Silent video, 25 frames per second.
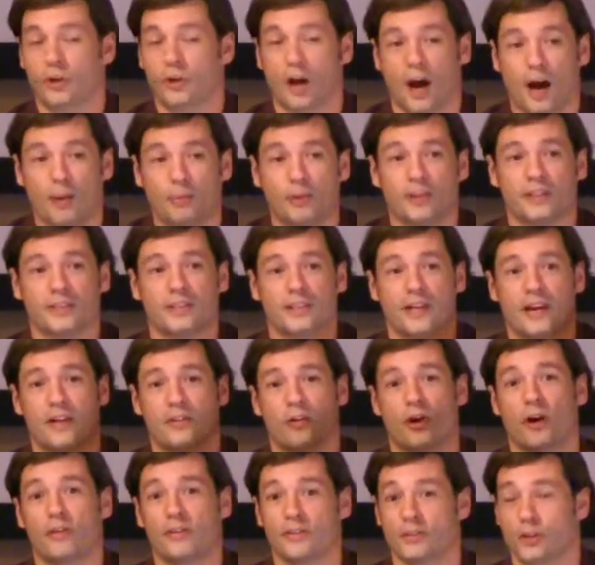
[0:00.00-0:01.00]
cobbling
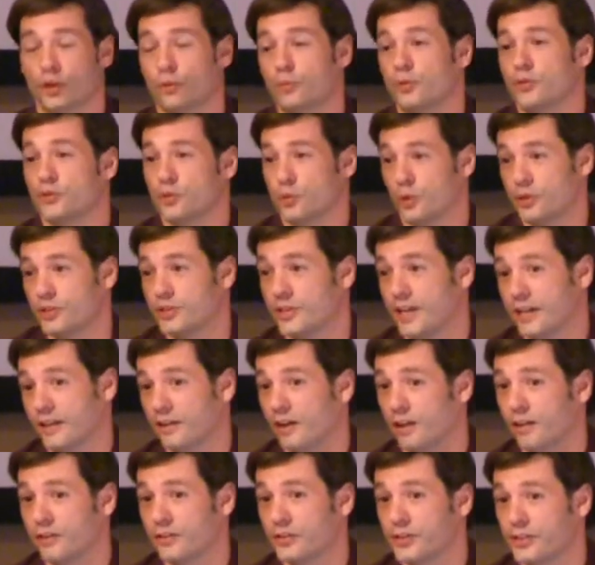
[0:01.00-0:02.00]
together all these open source
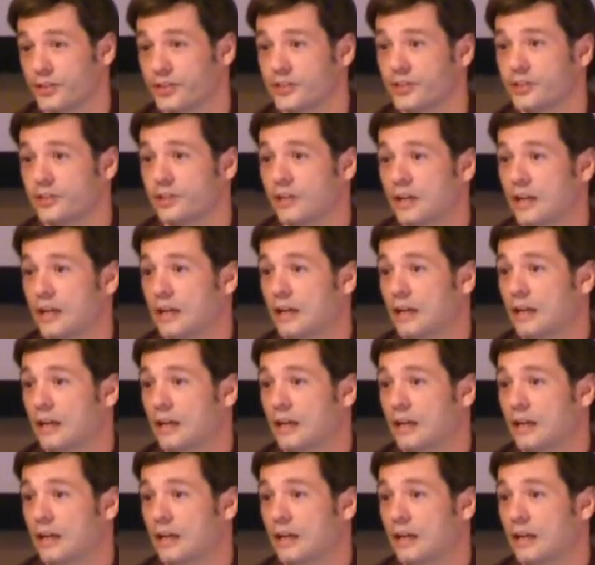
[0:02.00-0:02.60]
technologies.